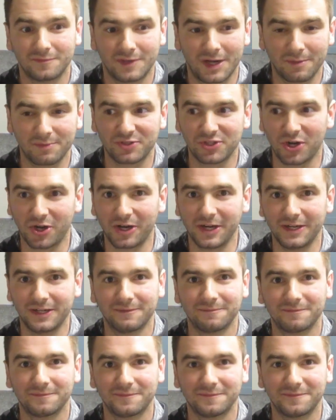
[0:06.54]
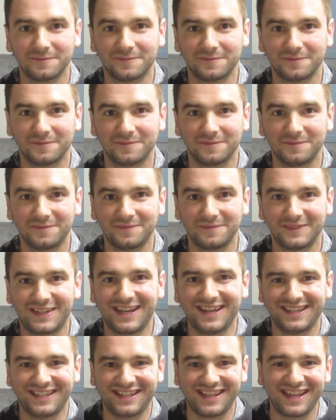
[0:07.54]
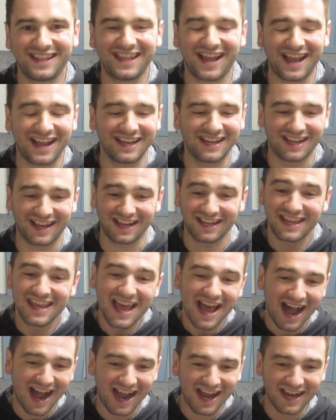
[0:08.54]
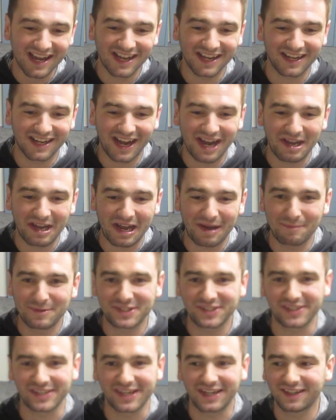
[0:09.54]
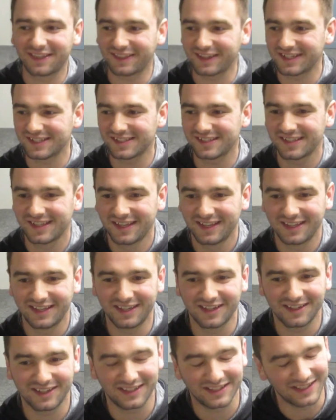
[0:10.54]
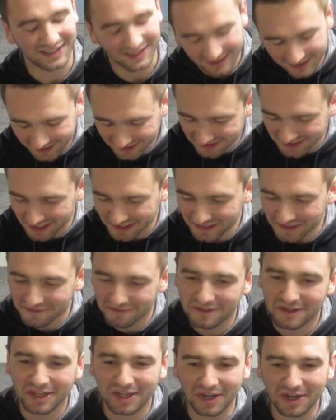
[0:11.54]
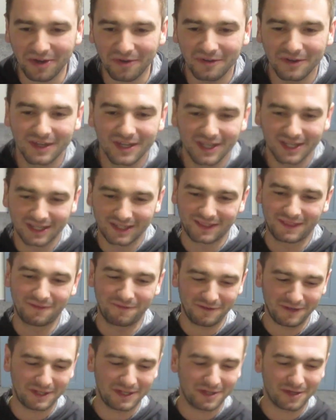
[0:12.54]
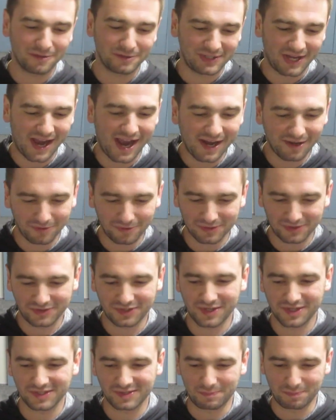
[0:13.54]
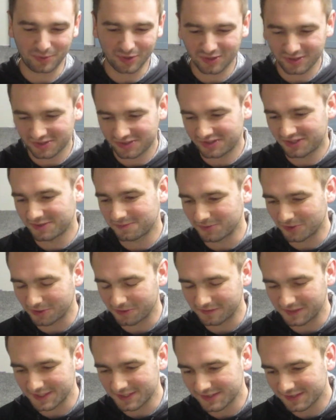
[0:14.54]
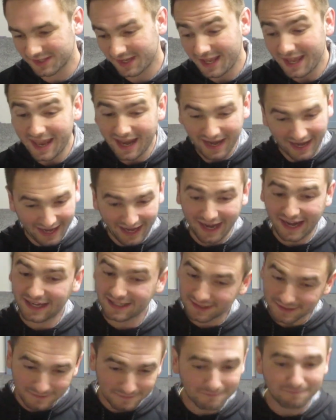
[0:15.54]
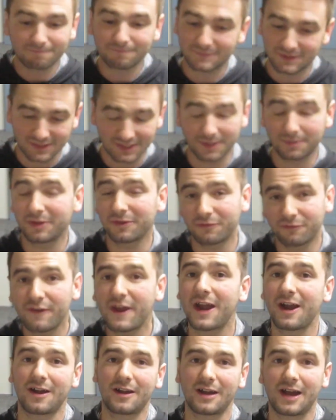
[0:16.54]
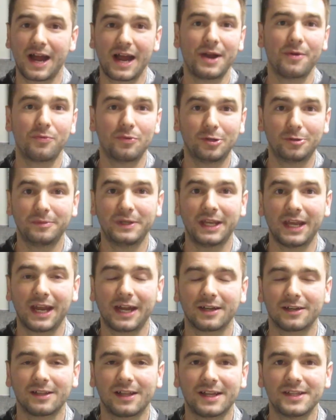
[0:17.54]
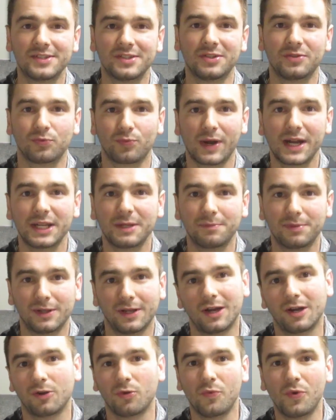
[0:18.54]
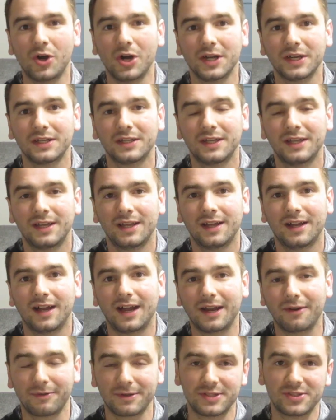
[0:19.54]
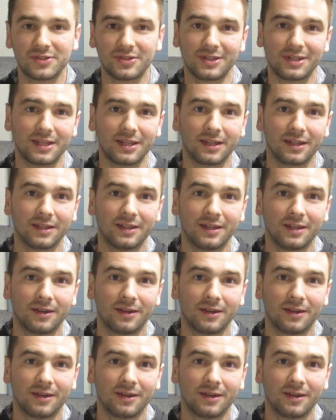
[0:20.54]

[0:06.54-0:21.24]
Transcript: I'm sorry. I misled things here. You clicked on the video. The video title says books to movies. And to be fair, I will be analyzing Ready Player One. I recently